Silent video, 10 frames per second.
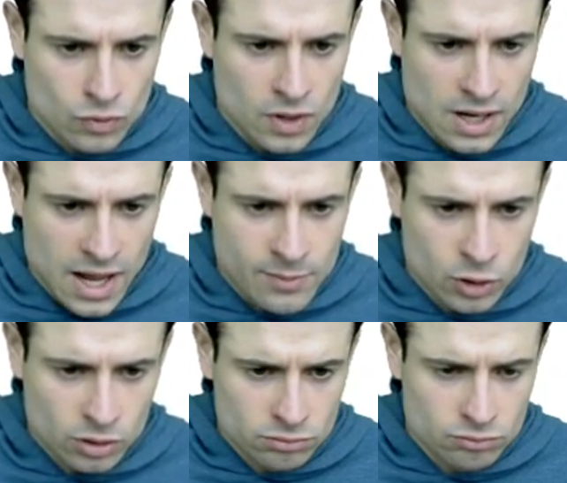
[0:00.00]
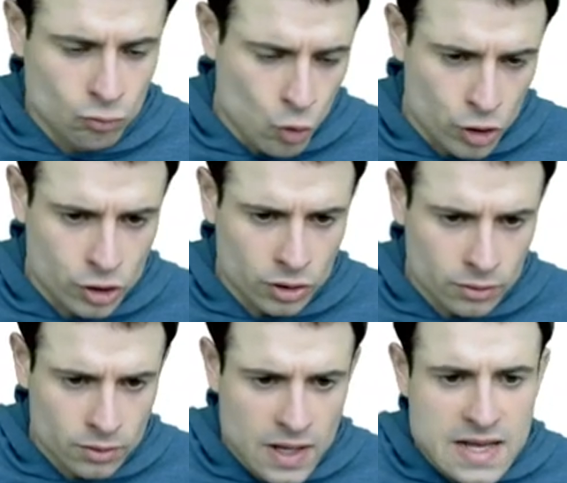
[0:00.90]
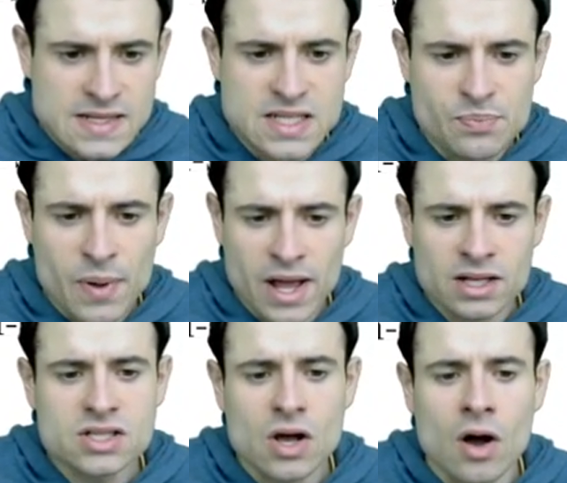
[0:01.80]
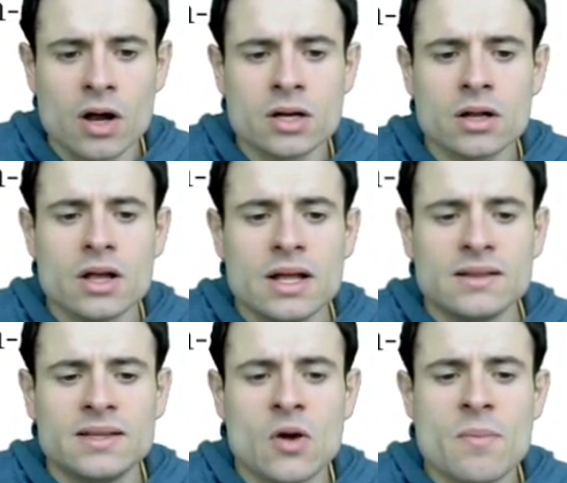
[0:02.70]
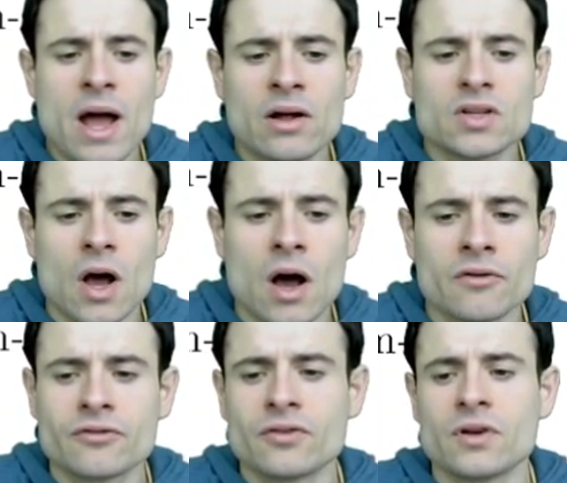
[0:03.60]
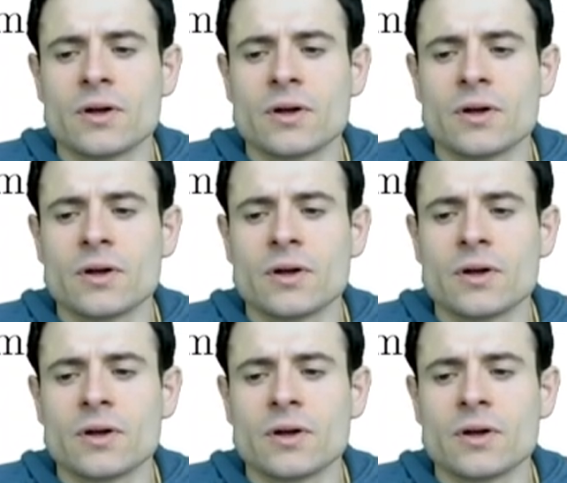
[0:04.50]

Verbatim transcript: labor worker depends on the amount of